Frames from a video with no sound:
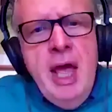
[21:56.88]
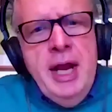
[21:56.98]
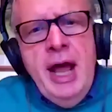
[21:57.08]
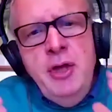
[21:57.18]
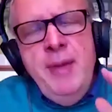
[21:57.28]

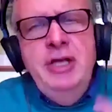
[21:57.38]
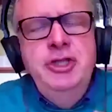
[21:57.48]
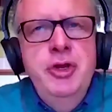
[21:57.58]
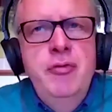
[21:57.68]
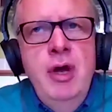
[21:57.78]
Now, you
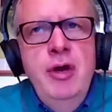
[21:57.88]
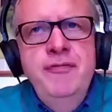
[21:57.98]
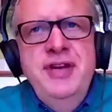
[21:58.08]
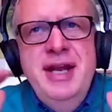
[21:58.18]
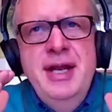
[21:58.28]
mentioned the role of,
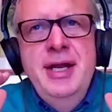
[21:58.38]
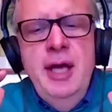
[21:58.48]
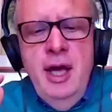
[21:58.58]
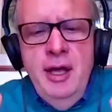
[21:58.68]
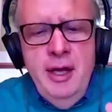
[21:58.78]

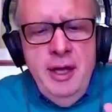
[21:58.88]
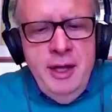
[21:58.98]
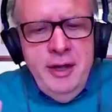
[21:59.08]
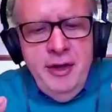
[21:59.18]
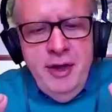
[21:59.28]

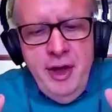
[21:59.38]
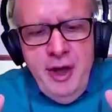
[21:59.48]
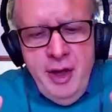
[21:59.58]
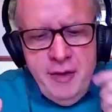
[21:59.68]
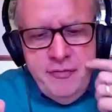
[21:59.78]
uh,
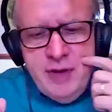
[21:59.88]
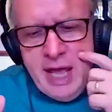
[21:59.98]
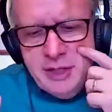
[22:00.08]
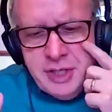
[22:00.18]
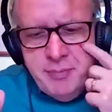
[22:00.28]
of
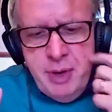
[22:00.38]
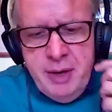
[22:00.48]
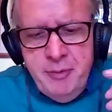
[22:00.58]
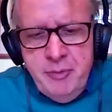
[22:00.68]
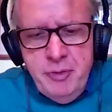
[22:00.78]
NAPE in, in,